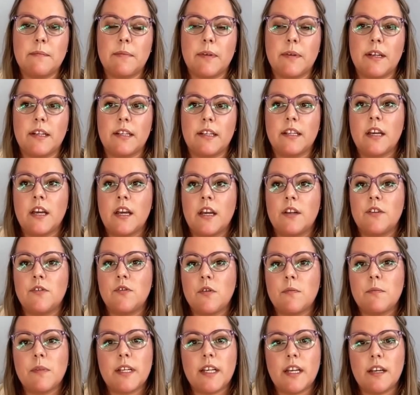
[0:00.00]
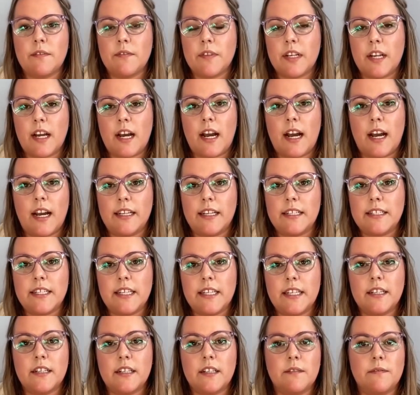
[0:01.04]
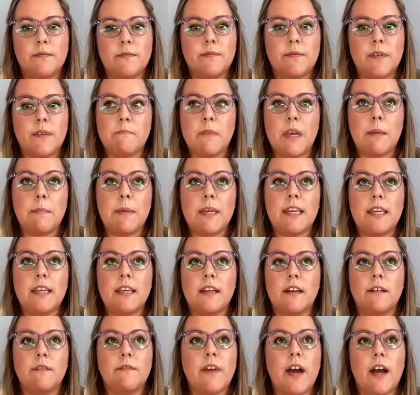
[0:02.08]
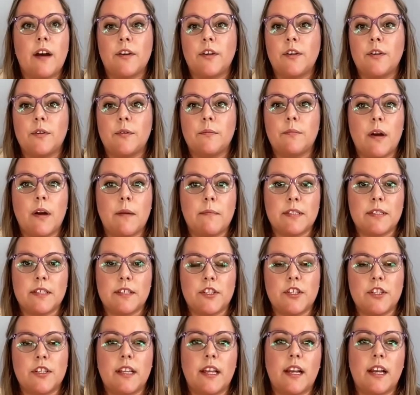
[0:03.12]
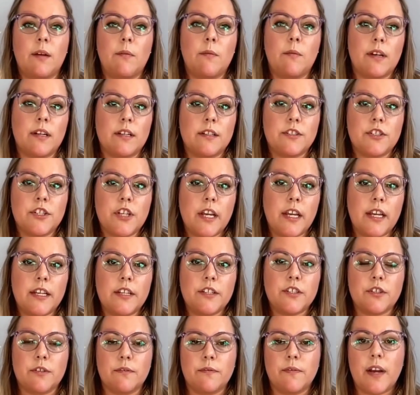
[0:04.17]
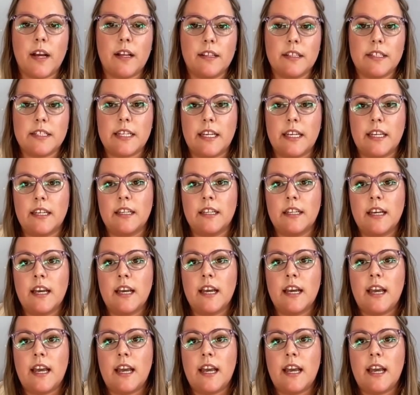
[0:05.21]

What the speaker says: But normally I have an idea of maybe a value proposition that I want to change or validate.